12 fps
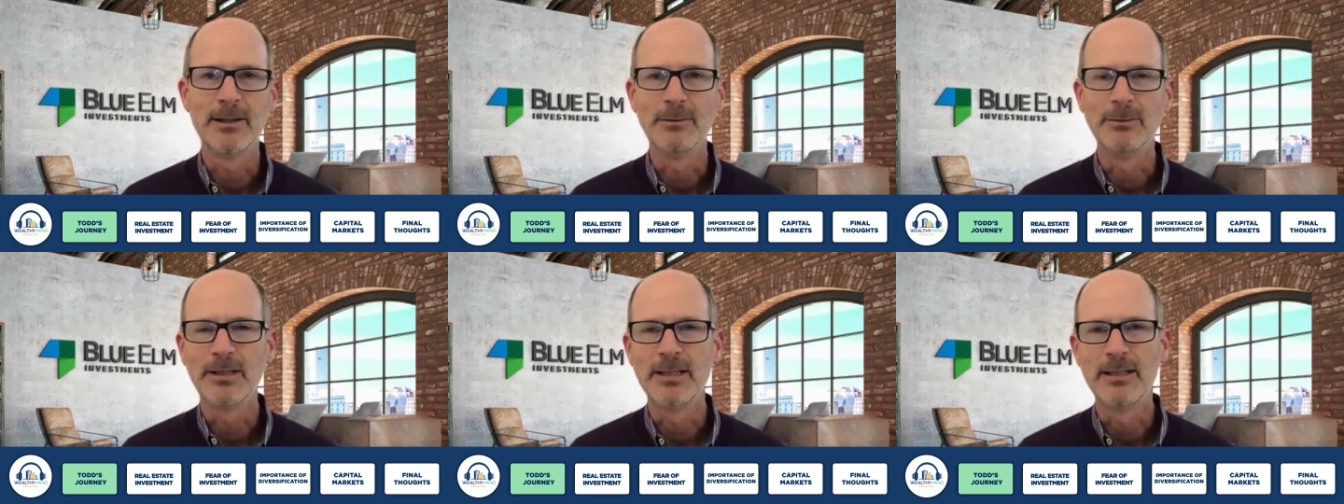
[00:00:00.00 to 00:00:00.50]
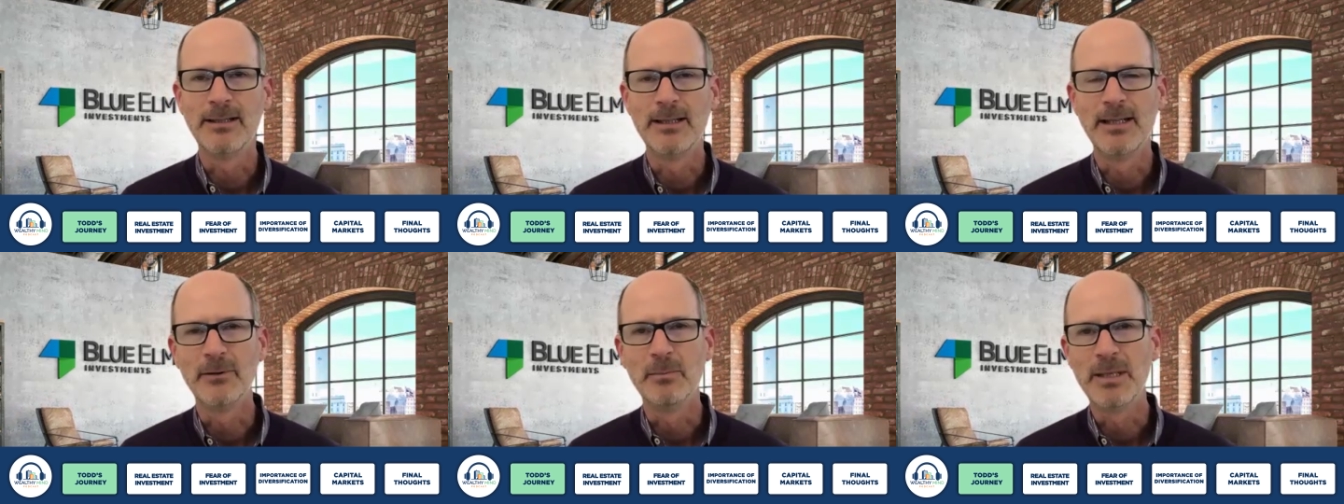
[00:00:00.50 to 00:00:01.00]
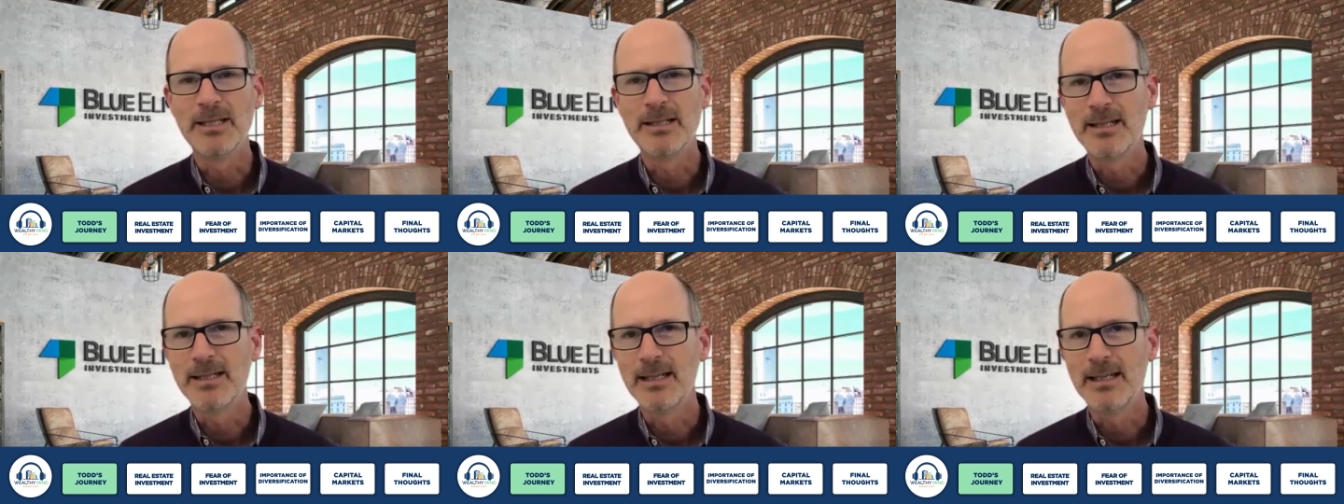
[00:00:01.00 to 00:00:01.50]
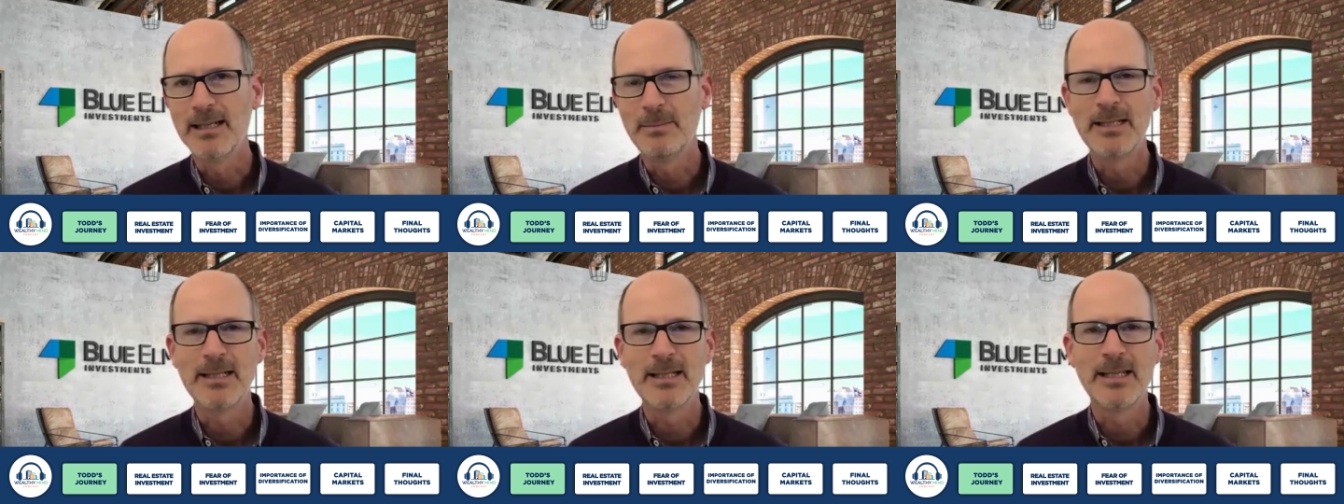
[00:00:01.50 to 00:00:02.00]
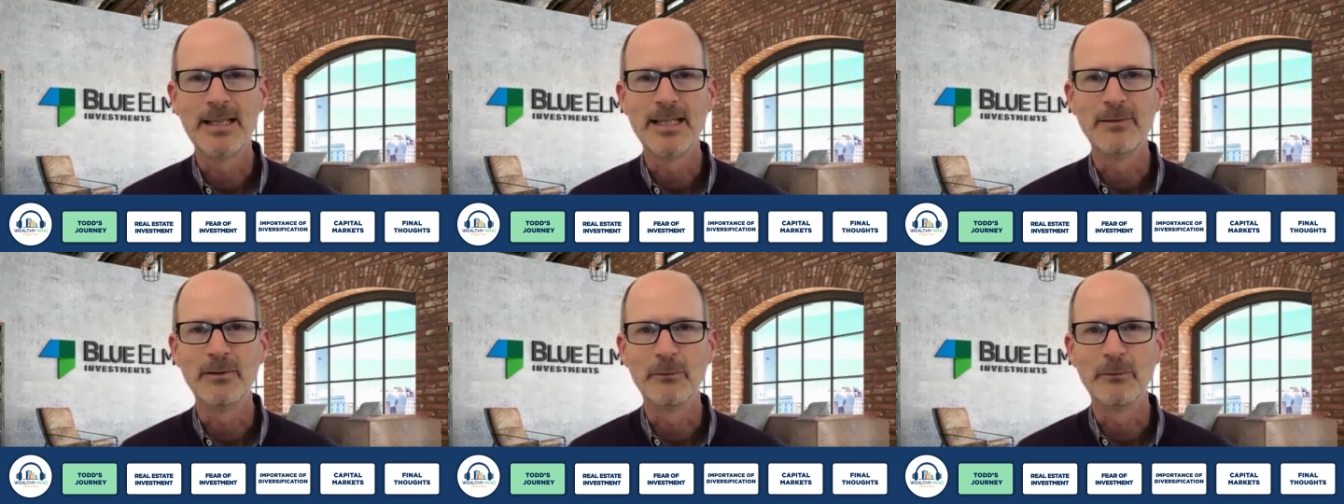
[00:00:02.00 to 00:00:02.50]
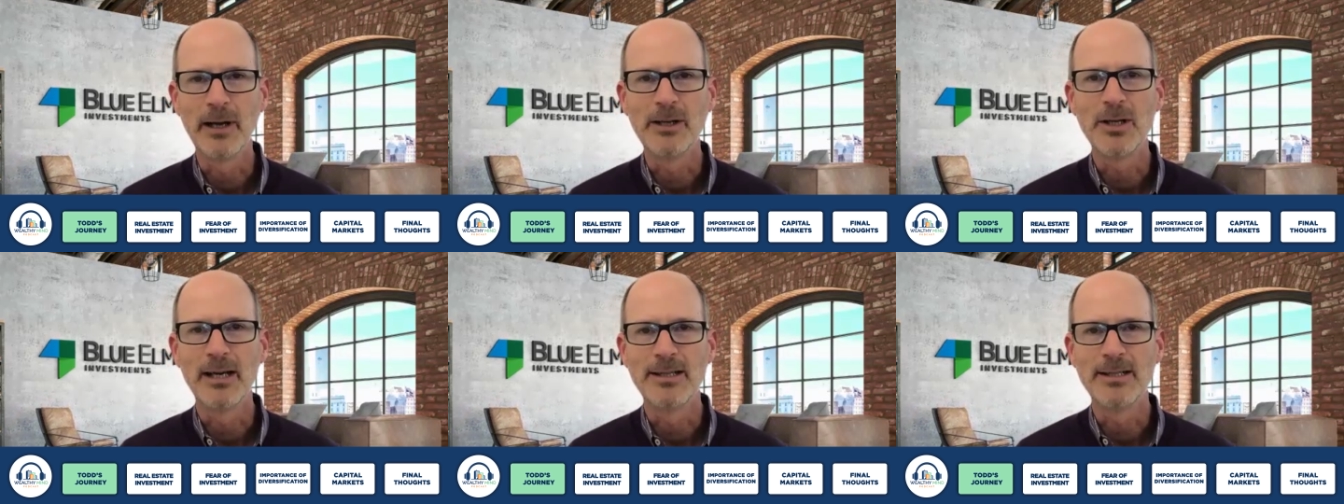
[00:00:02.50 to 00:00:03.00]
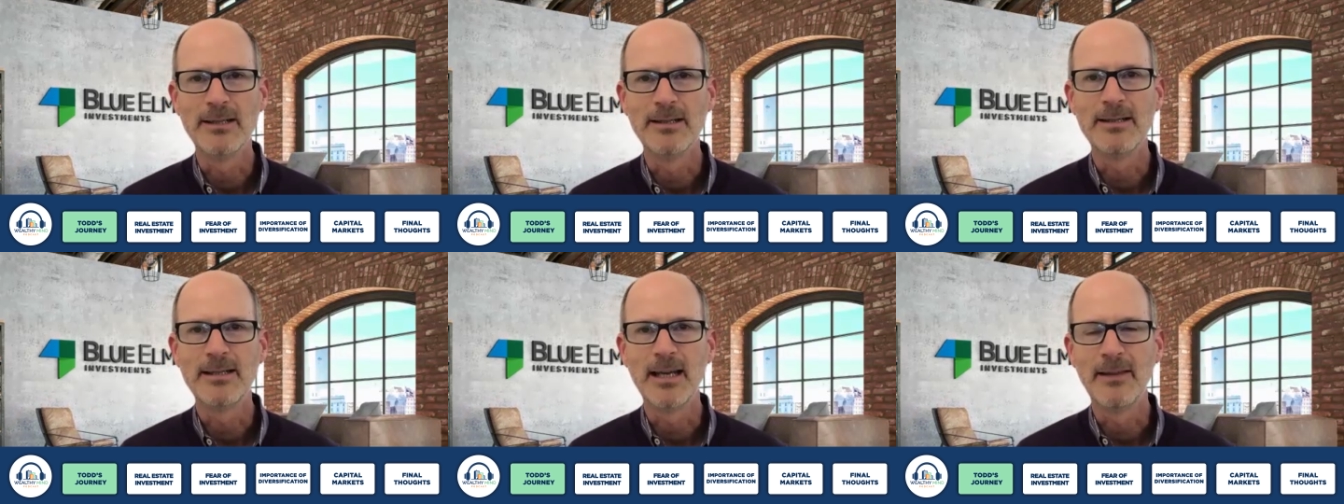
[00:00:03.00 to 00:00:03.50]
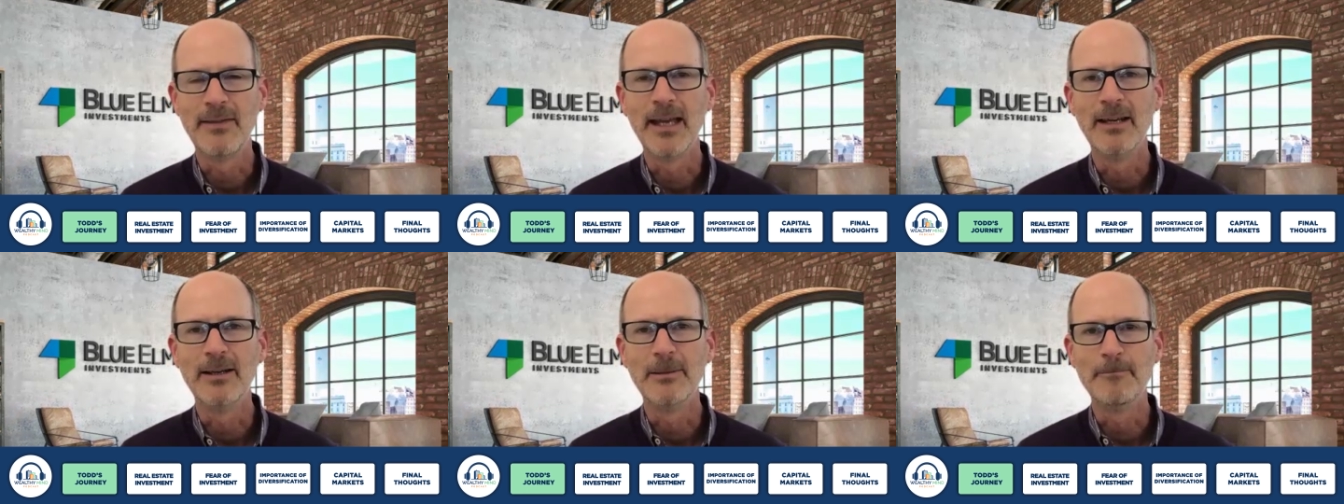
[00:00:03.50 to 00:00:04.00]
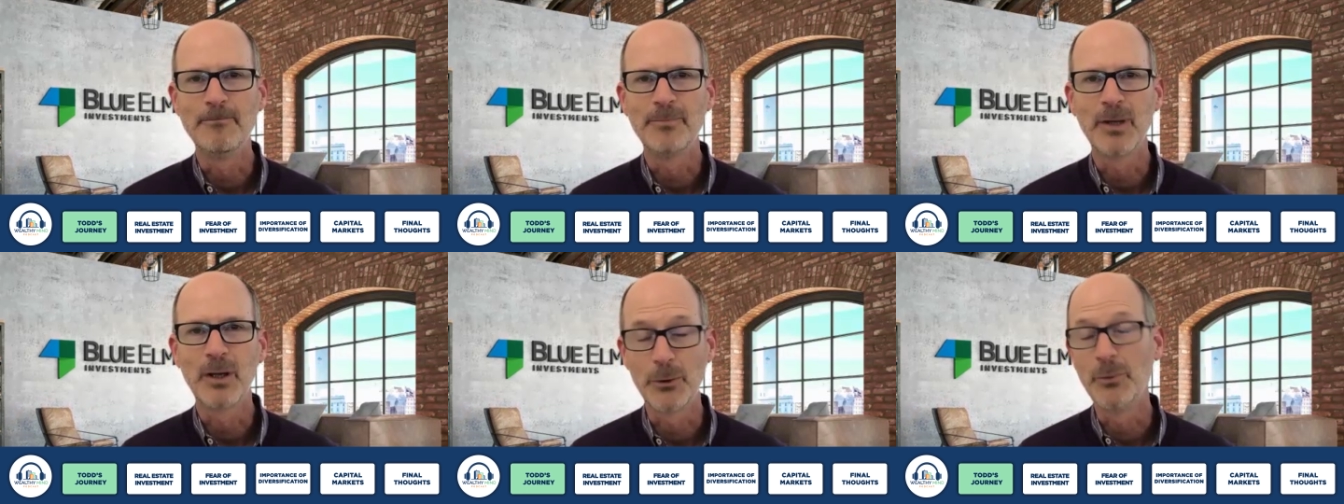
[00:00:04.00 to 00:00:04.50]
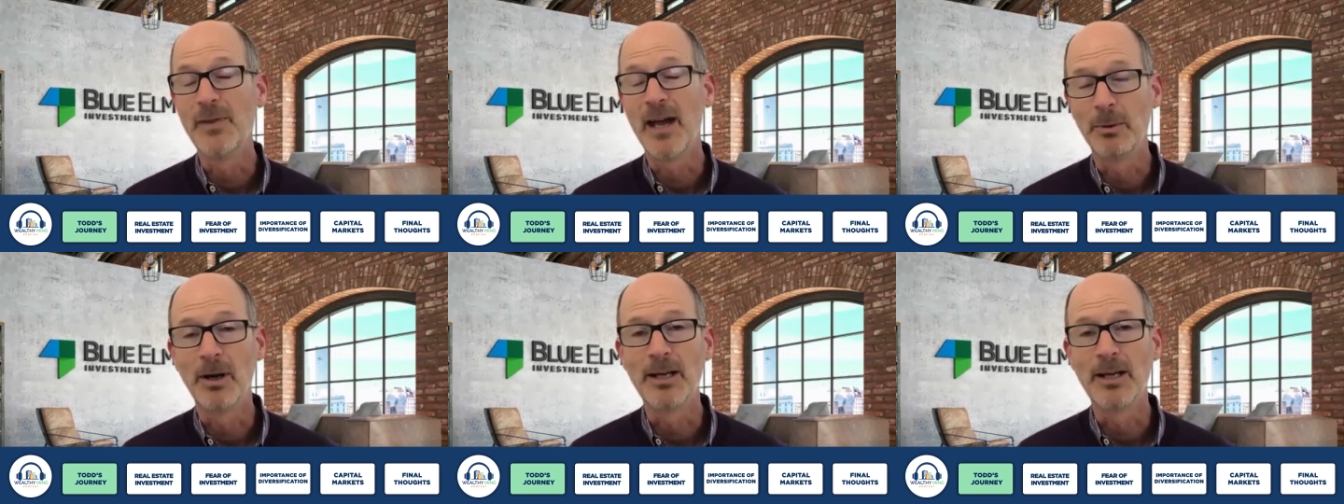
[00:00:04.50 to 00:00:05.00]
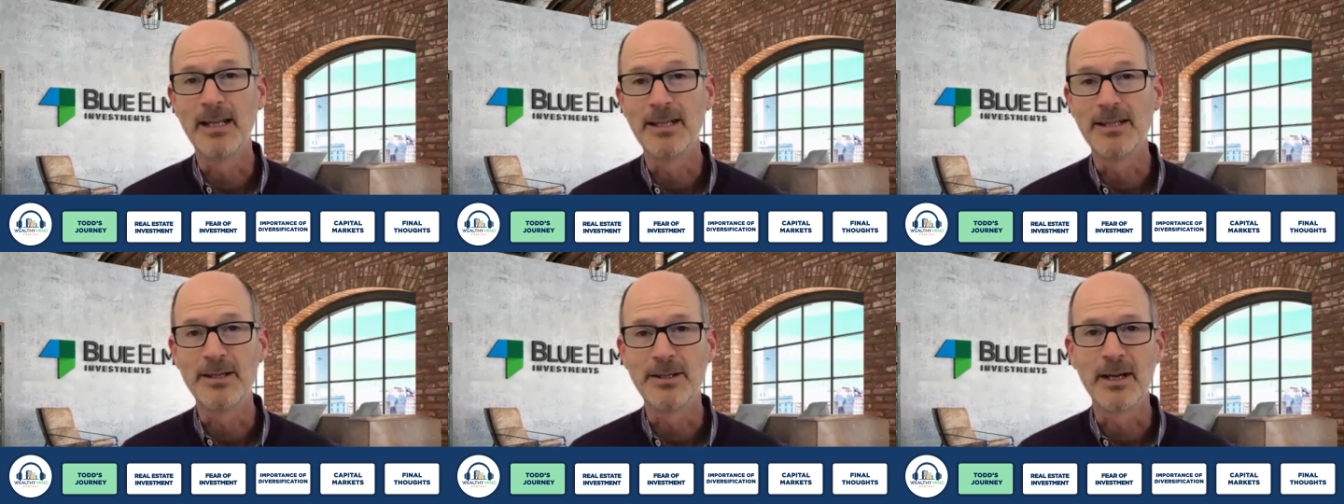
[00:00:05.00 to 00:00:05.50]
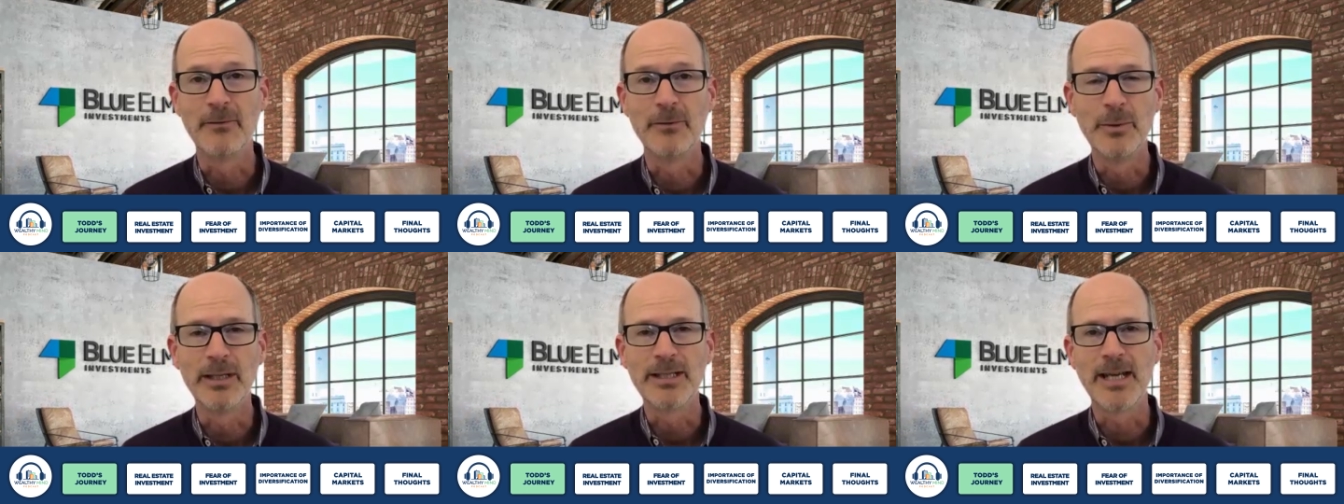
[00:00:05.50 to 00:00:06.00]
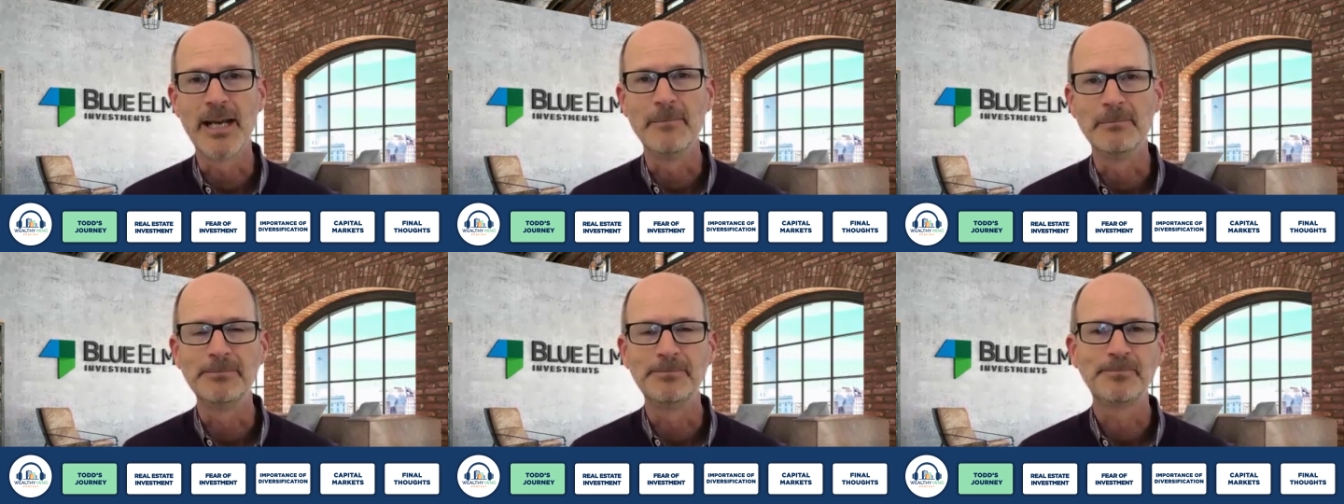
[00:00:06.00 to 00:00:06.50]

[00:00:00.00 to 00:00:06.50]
you know looked into different business businesses and even franchises and then through that process discovered real estate